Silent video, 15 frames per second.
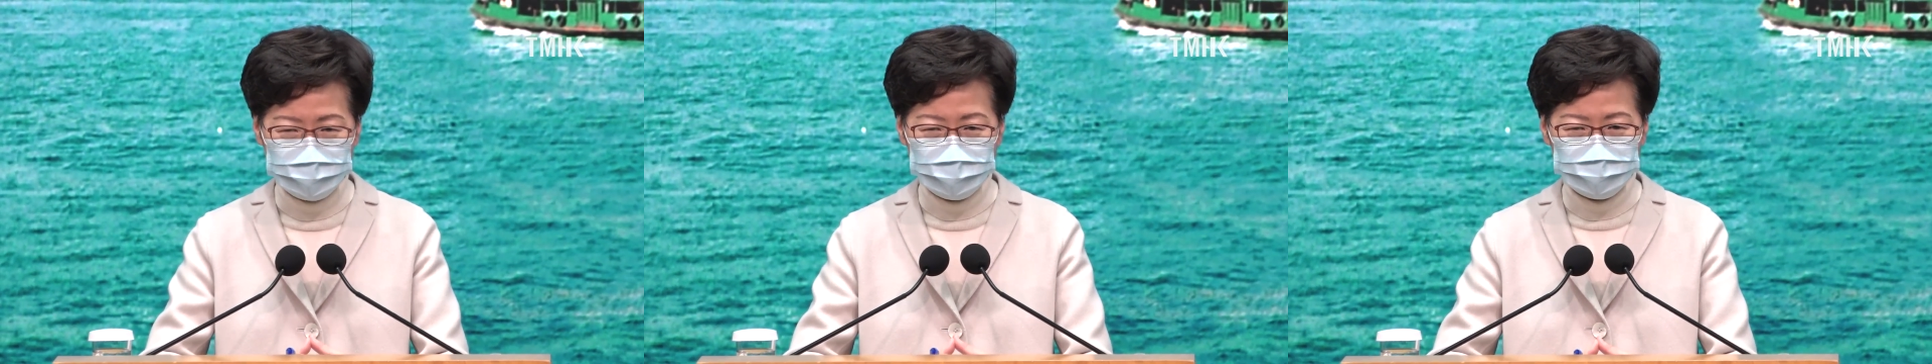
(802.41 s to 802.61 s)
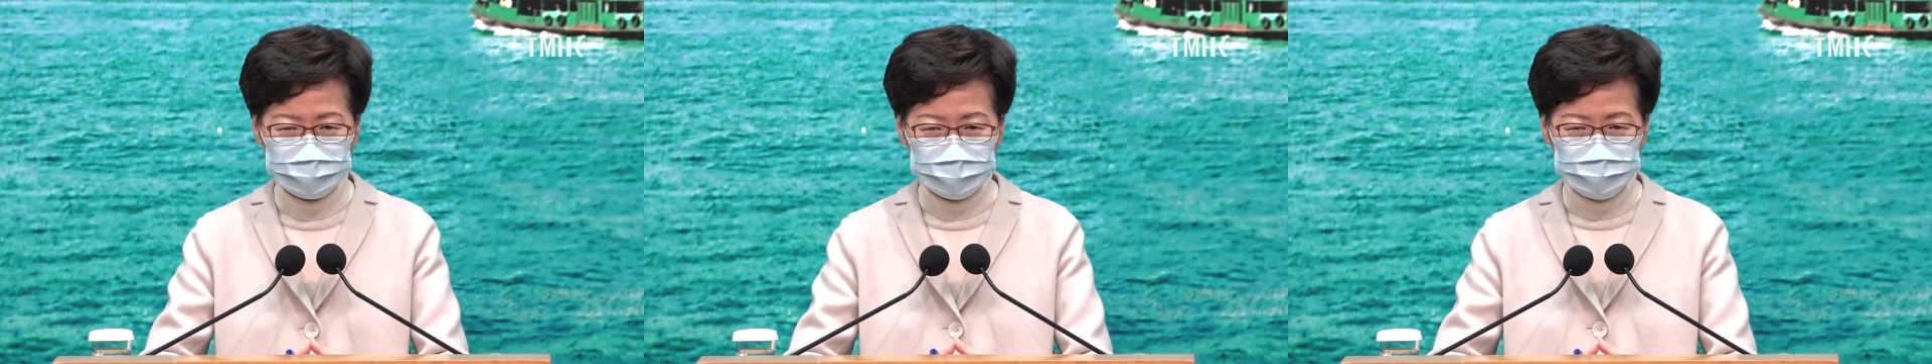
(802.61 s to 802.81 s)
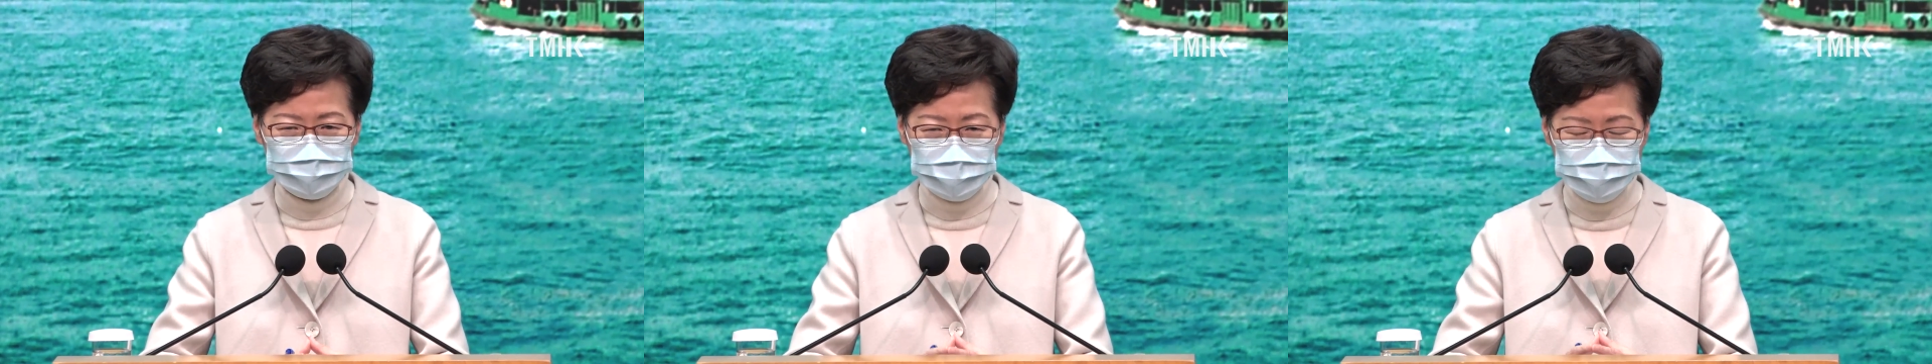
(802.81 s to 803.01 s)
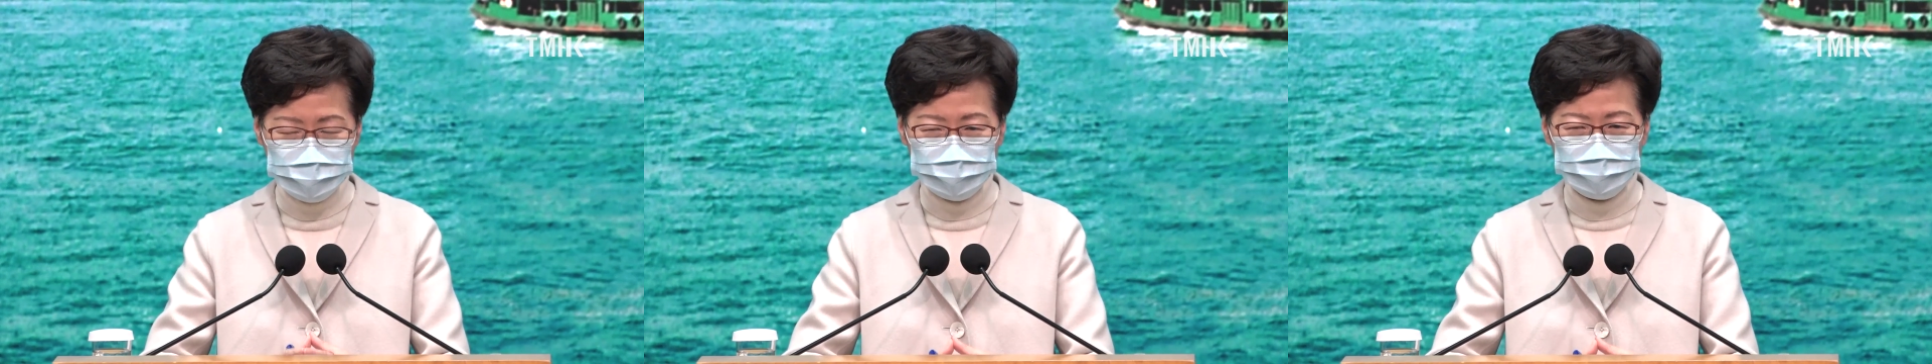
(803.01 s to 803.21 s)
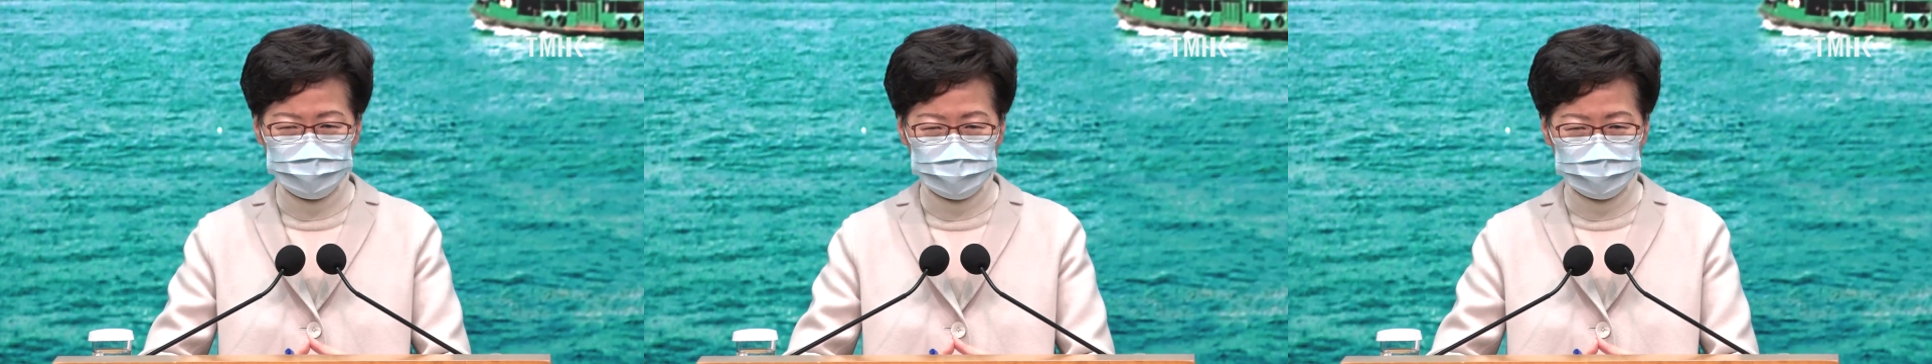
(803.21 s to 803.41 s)

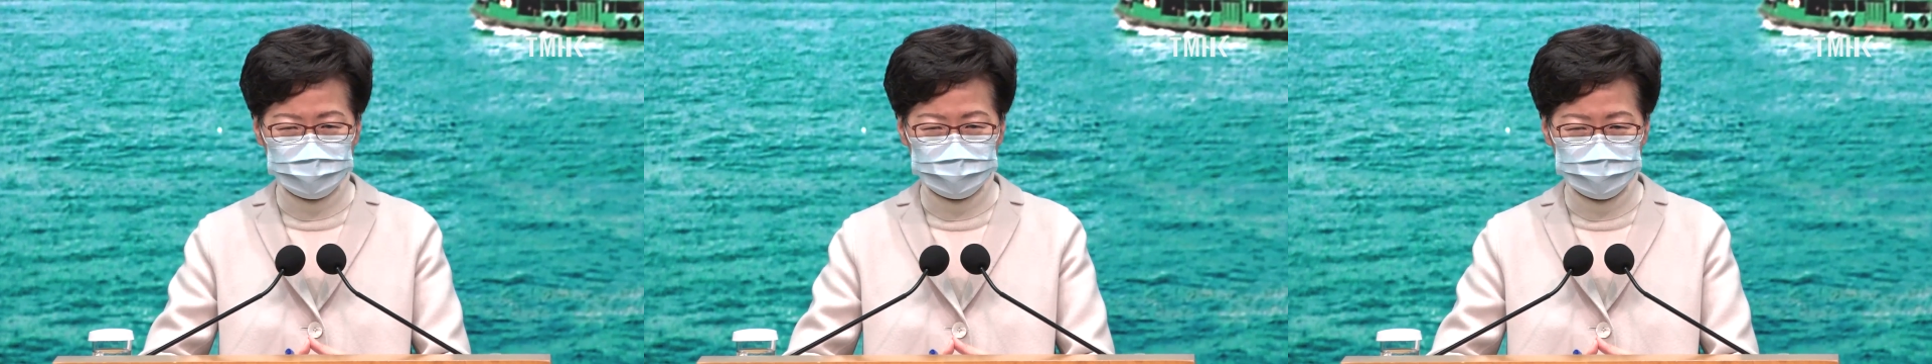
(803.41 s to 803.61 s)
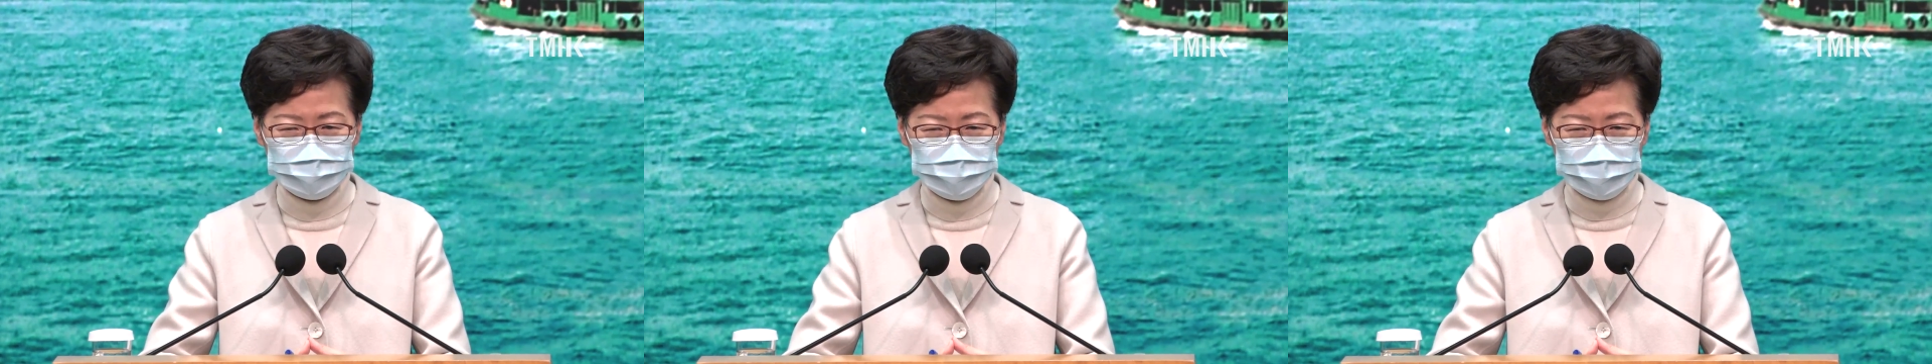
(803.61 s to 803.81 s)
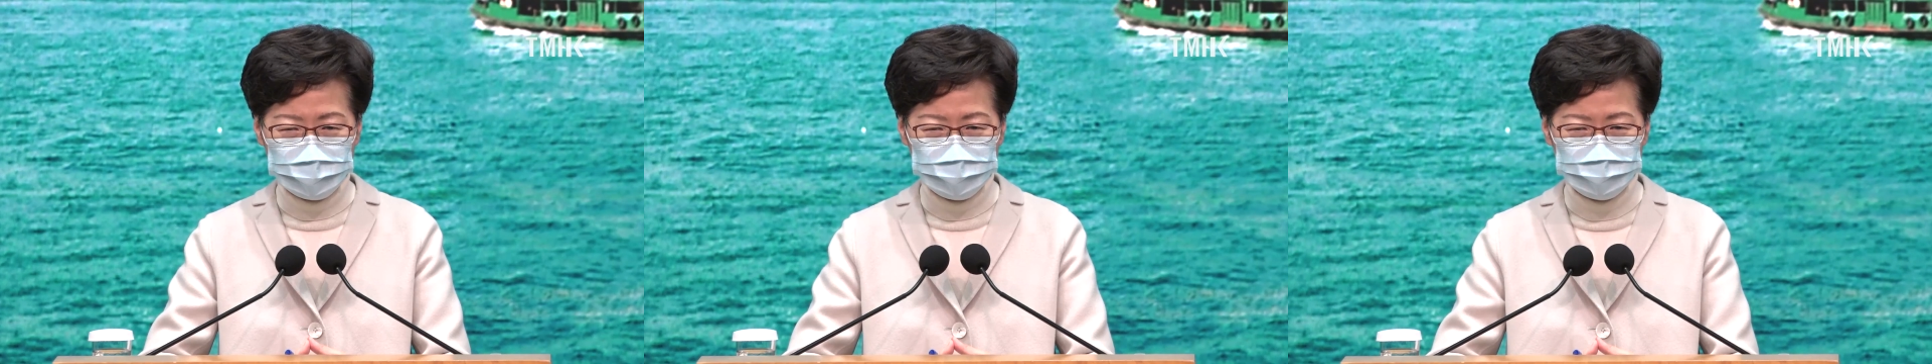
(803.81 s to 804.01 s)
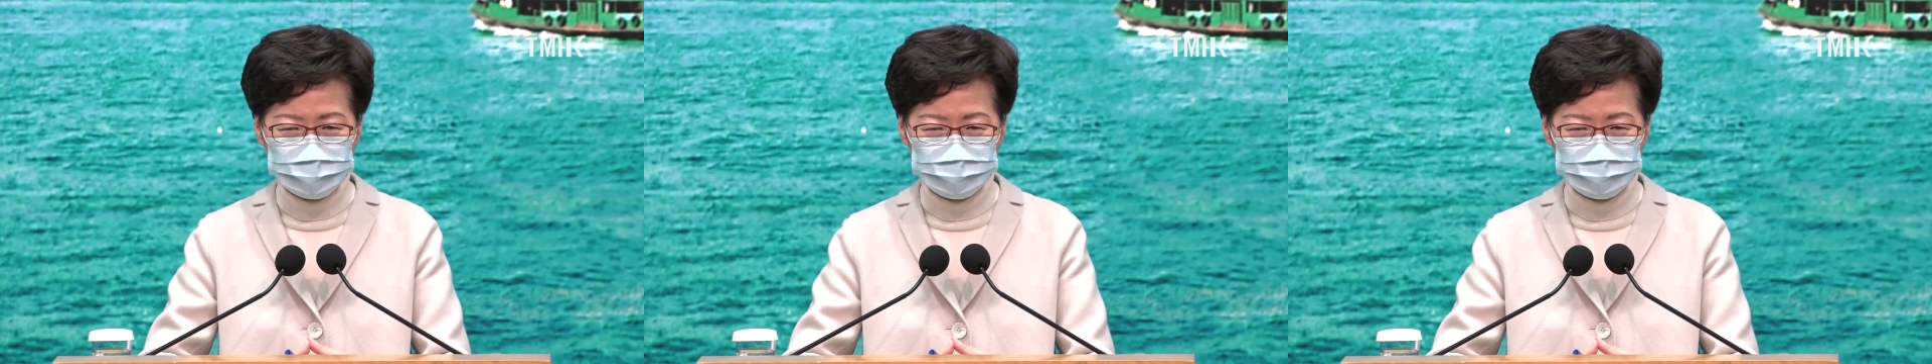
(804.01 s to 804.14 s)
employees, and some